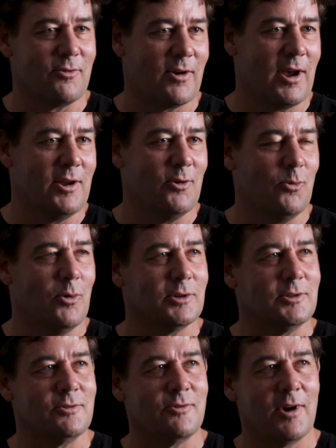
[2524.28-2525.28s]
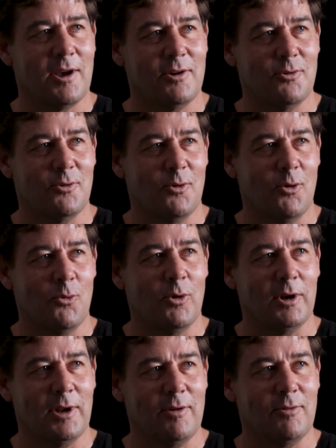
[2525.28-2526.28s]
to train or what to train or
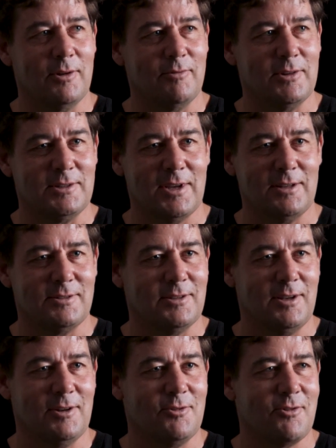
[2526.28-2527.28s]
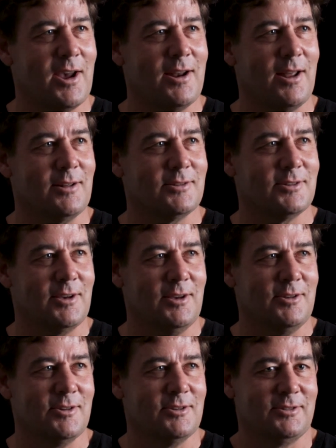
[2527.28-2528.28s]
what level of intensity to train at. So you